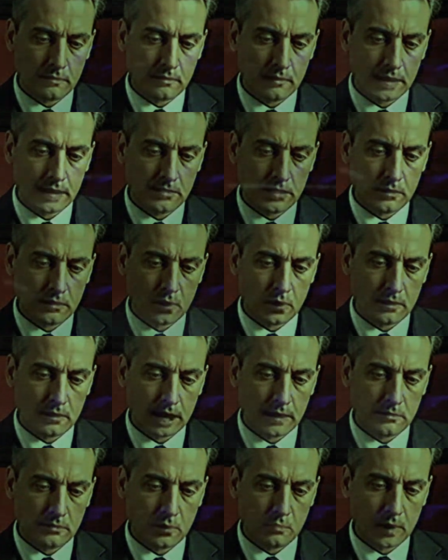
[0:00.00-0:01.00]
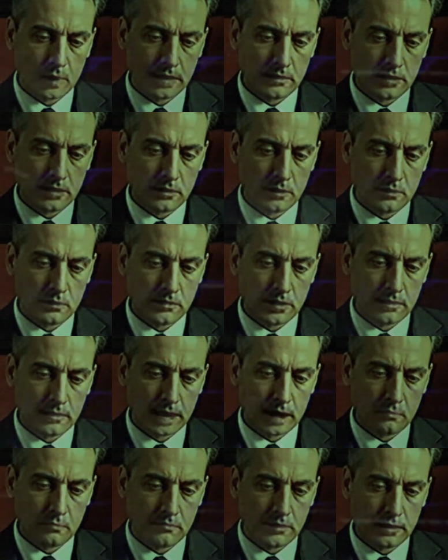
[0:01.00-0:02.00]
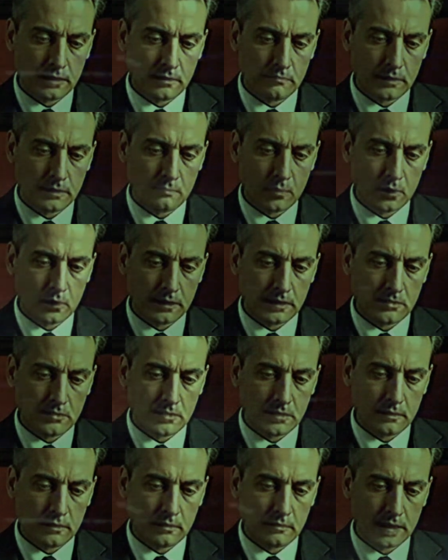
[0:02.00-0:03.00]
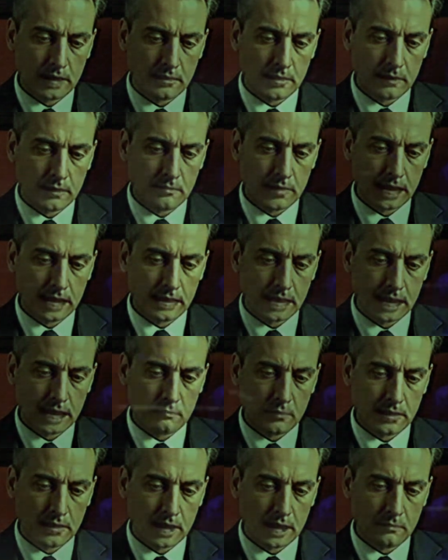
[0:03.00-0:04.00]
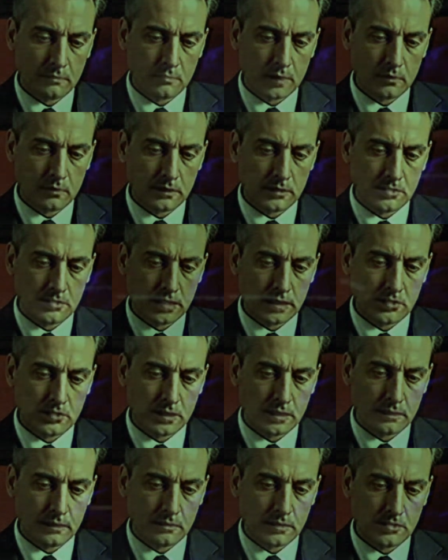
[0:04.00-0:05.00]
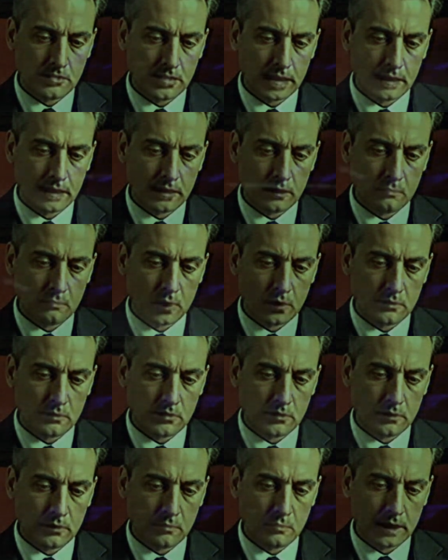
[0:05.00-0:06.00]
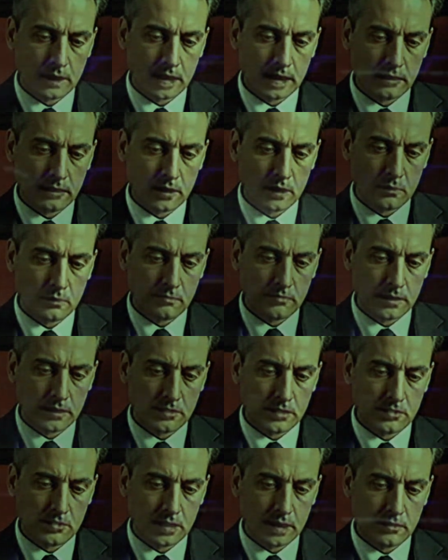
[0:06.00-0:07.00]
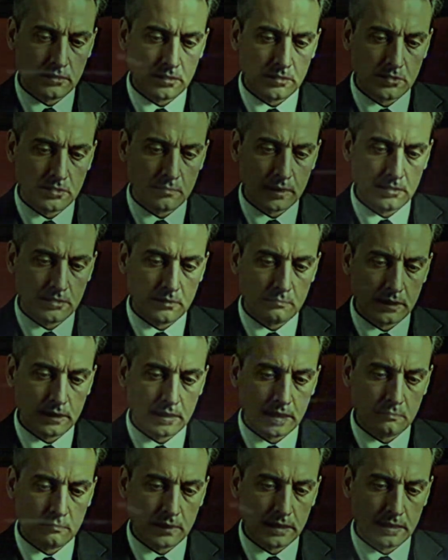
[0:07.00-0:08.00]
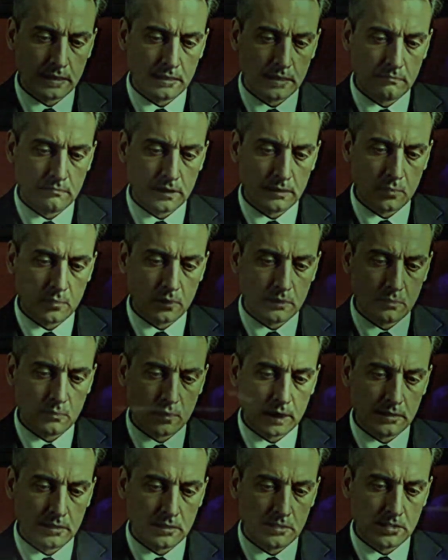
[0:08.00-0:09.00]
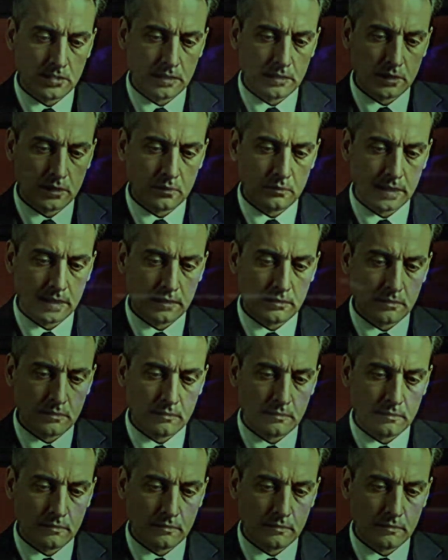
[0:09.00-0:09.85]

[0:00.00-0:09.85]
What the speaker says: I did not like the way he looked at healthy living bodies, and then there came a nightmarish session in the cellar laboratory when I learned that a certain specimen had been a living body when he secured it.